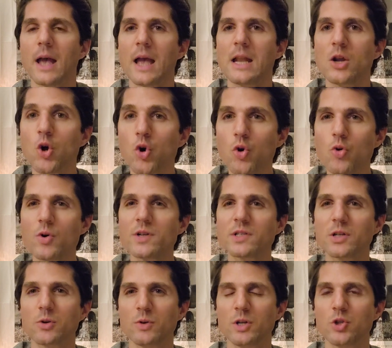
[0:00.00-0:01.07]
and who is
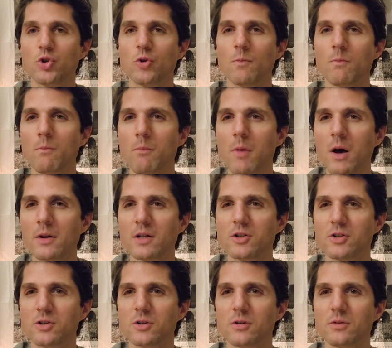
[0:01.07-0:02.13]
going to
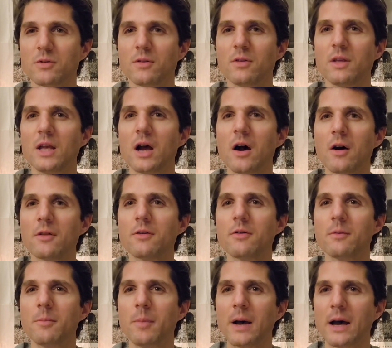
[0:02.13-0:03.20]
monitor the other
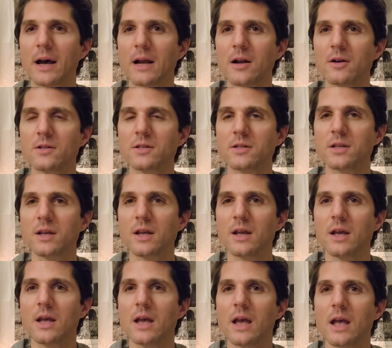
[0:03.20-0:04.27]
pilot
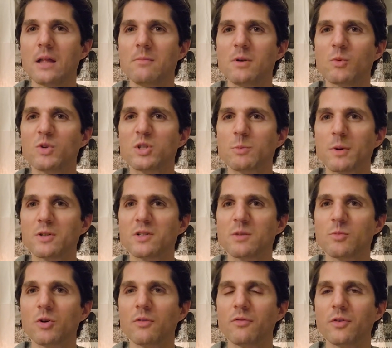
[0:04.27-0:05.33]
and be
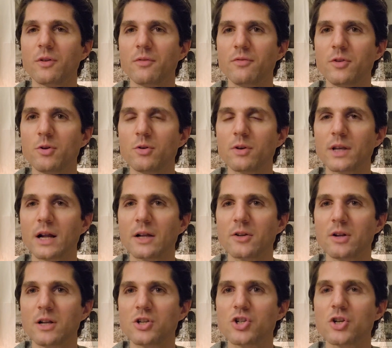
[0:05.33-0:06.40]
responsible for the fuel
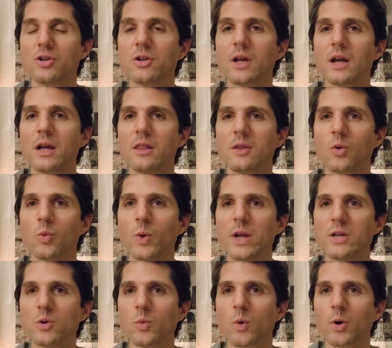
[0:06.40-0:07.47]
calculation and the
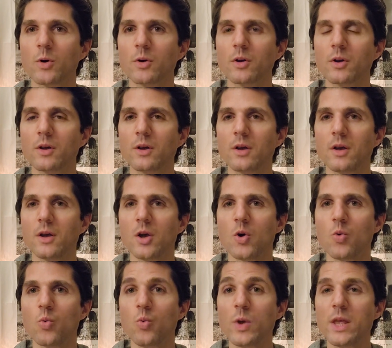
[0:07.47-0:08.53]
radio work.
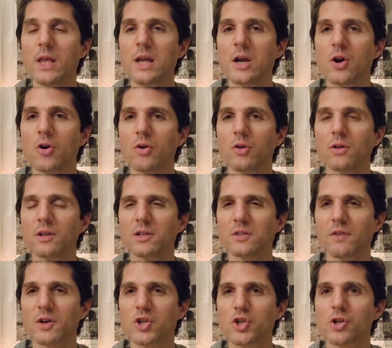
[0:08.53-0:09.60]
We call this
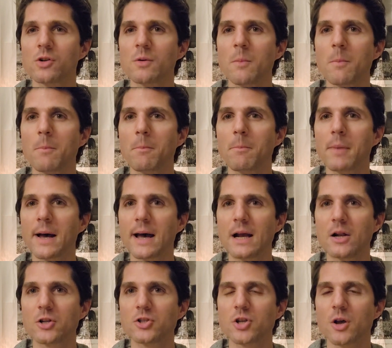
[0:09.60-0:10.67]
function
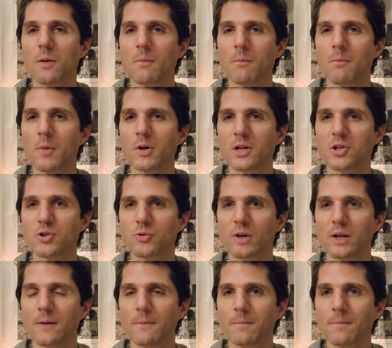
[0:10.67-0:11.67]
pilot monitoring.